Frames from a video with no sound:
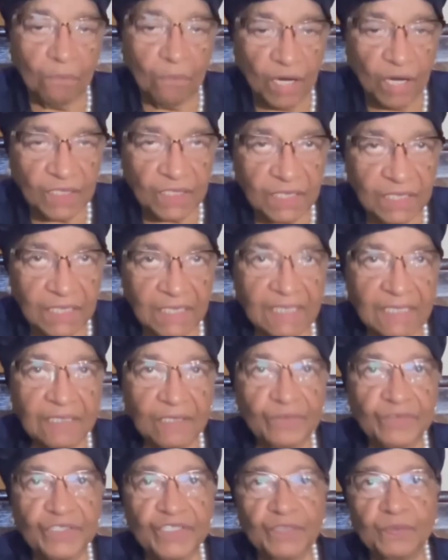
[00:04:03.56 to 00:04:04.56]
must
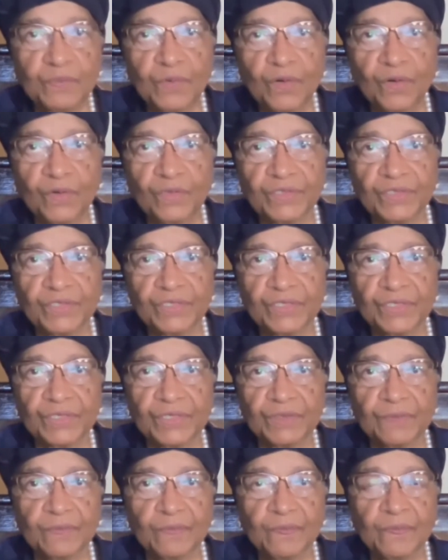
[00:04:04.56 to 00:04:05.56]
lead the
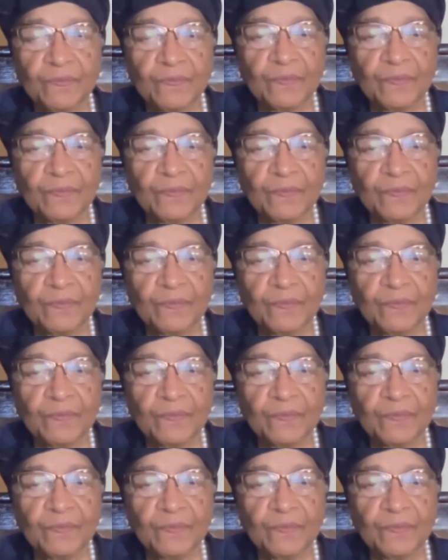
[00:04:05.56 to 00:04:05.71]
response.